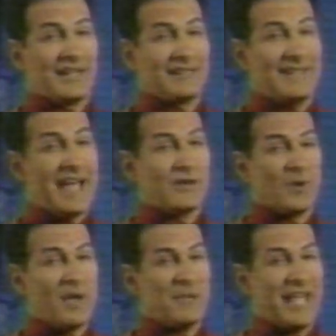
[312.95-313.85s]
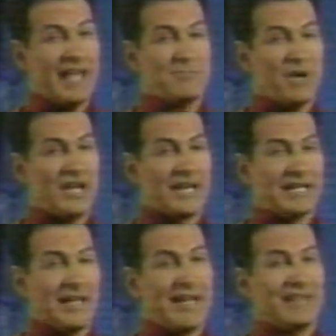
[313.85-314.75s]
dinorama
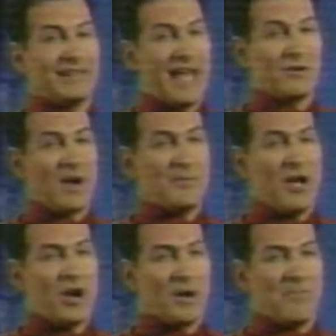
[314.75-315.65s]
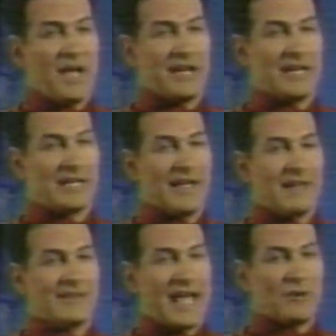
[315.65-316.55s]
headbutting, dinorama arm biting,
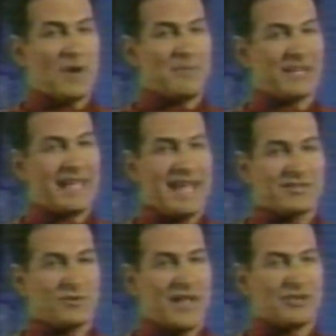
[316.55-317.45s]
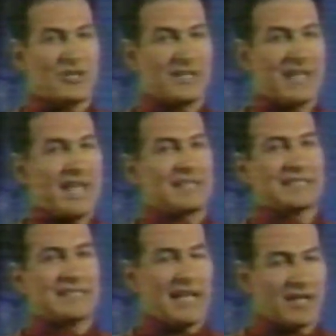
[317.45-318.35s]
dinorama cat scratching,
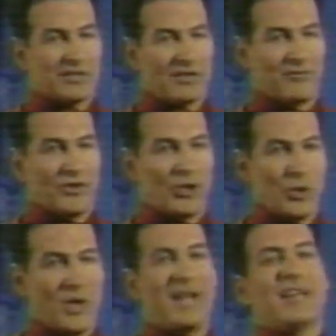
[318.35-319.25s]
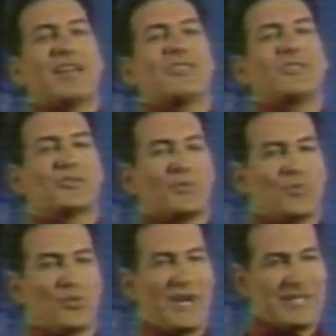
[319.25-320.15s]
skeleton foo,
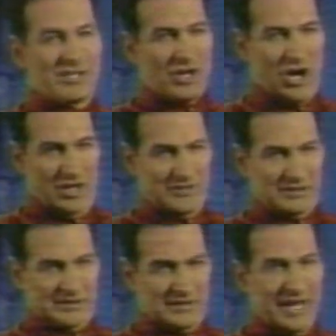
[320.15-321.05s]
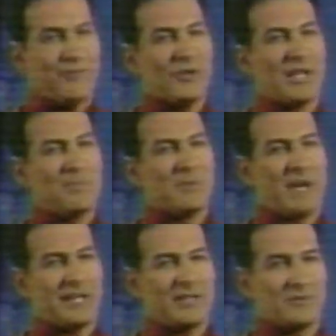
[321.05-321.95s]
3 stars. If you keep in
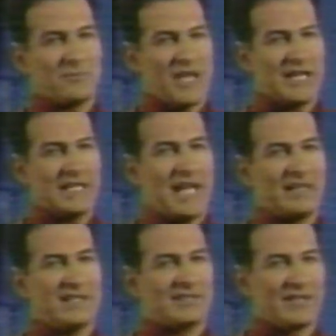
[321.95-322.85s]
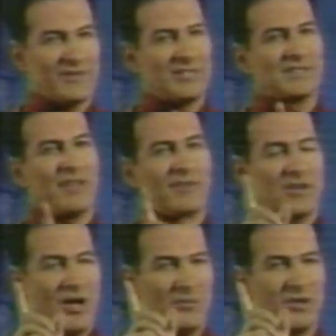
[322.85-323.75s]
mind that it was made in
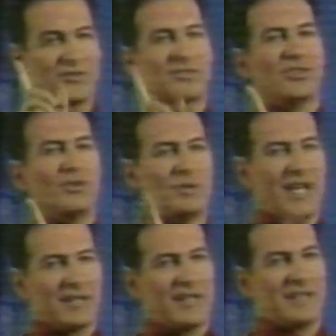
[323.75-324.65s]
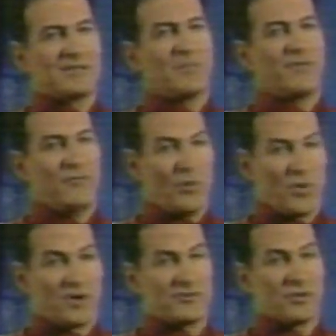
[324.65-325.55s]
1977, almost 2 decades
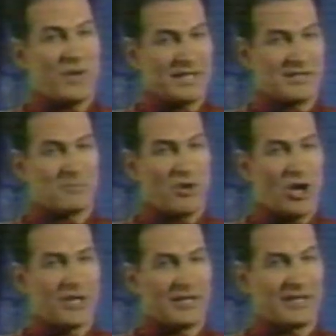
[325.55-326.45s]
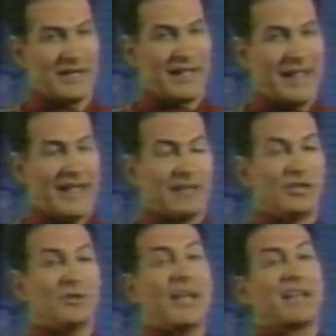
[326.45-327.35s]
before Jurassic Park, and
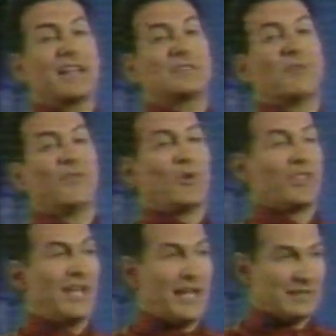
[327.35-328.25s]
2 decades before this,